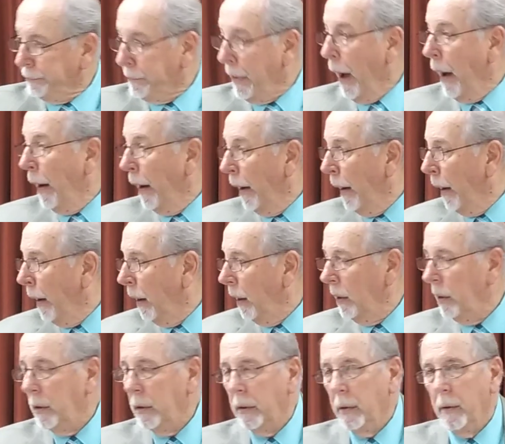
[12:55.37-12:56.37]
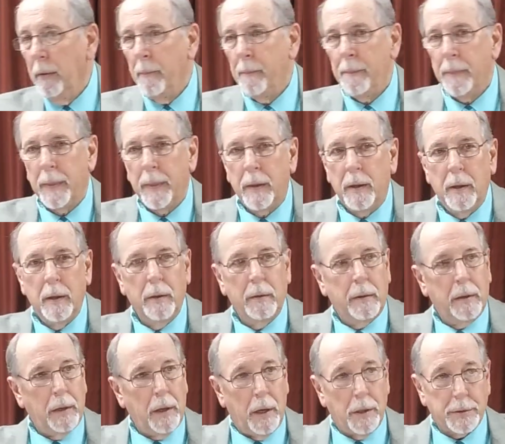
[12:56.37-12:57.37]

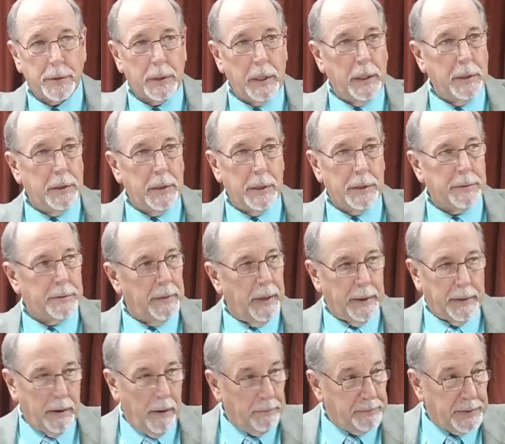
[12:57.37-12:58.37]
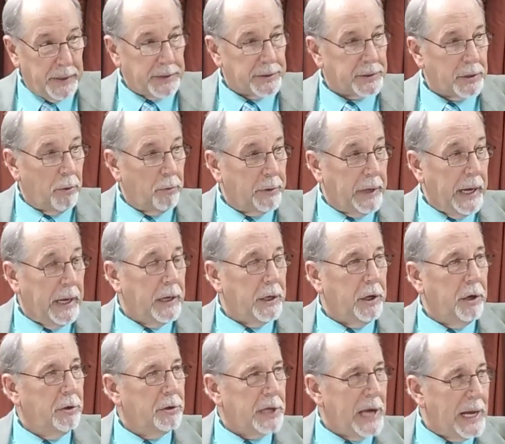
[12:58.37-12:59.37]
duh," they just they don't just don't get it.
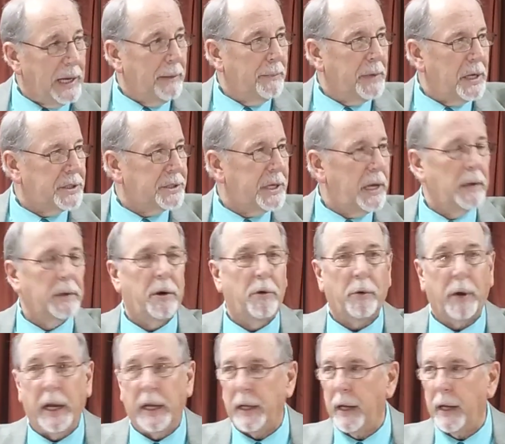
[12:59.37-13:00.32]
You can tell them they still don't get